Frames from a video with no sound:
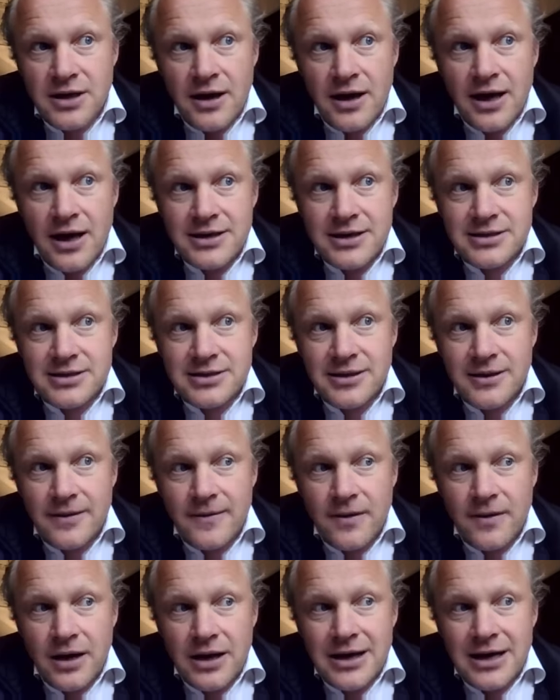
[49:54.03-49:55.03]
is
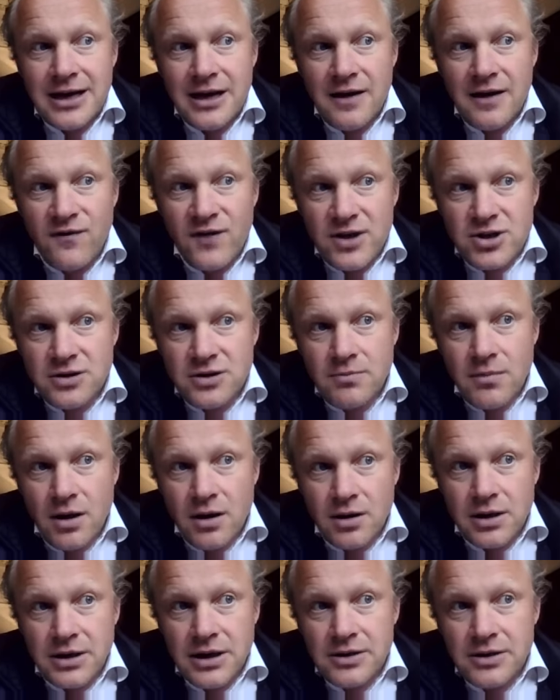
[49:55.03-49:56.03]
in an efficient
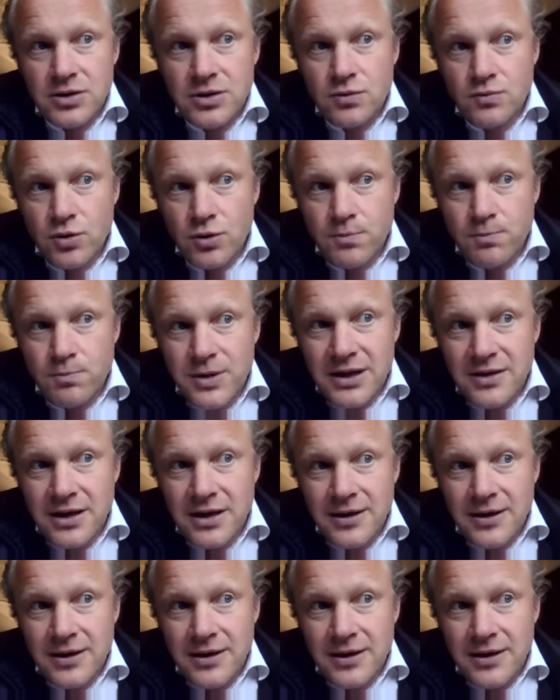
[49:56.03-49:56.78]
market, it would be